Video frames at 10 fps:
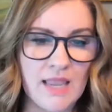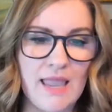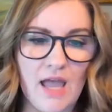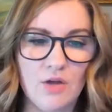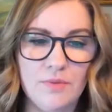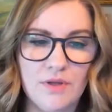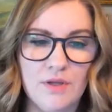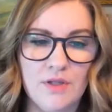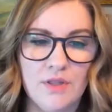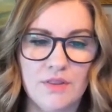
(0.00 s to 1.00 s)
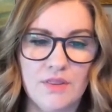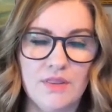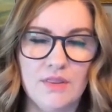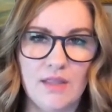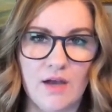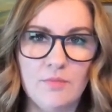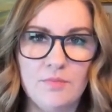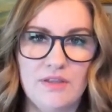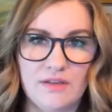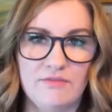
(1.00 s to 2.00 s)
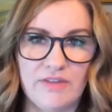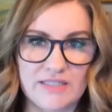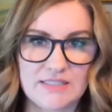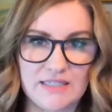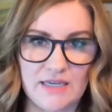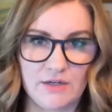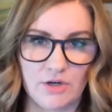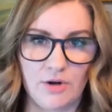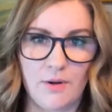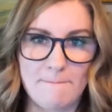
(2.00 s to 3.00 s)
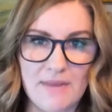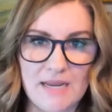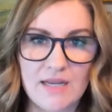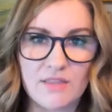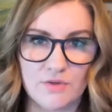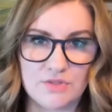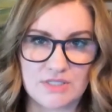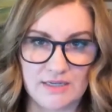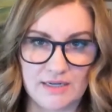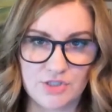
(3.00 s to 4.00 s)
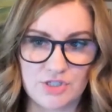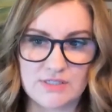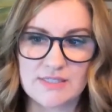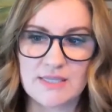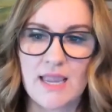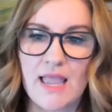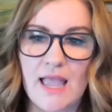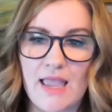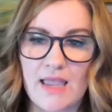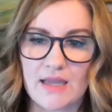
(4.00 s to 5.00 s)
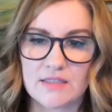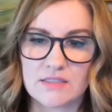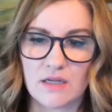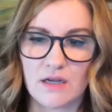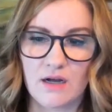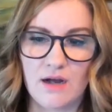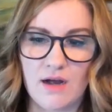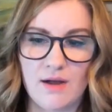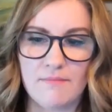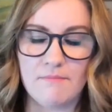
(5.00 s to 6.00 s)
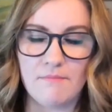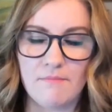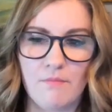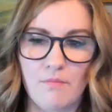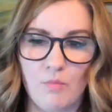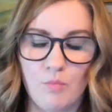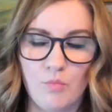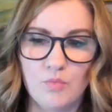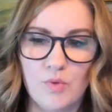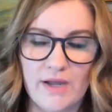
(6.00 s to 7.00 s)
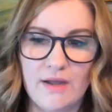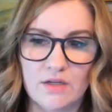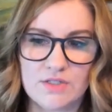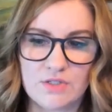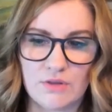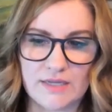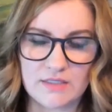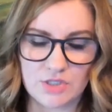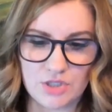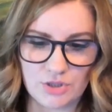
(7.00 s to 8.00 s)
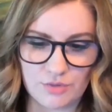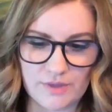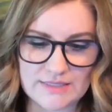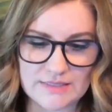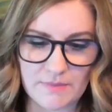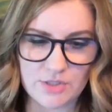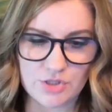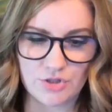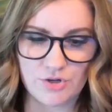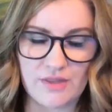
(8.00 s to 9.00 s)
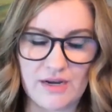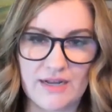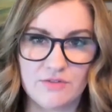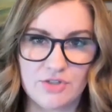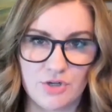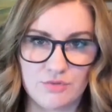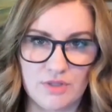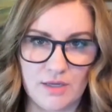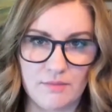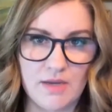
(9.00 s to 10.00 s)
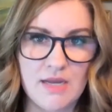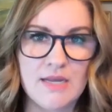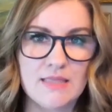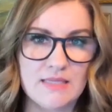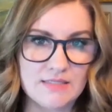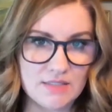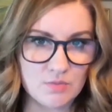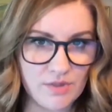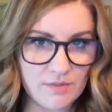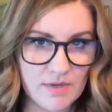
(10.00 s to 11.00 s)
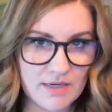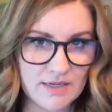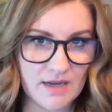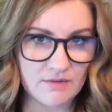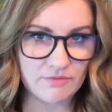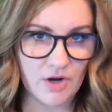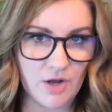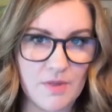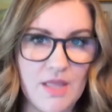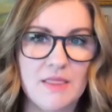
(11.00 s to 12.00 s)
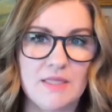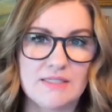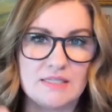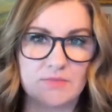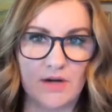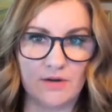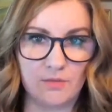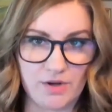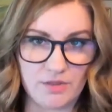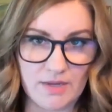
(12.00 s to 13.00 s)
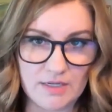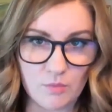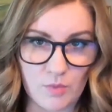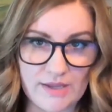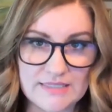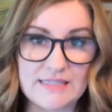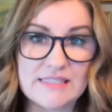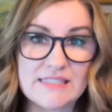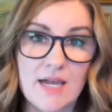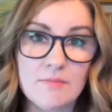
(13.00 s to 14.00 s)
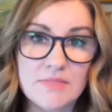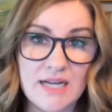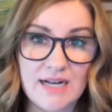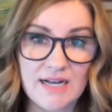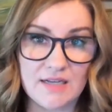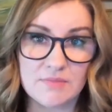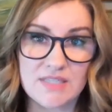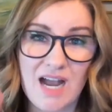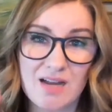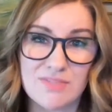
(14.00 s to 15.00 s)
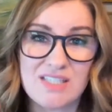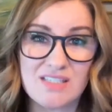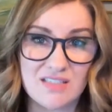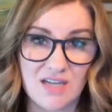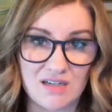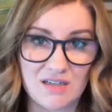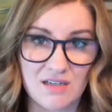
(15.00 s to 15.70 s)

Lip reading: Help the investigator make those connections. And what I also like to do is make sure that I have shown them this is where the money came from, this is where the money went, and sometimes I'm stuck.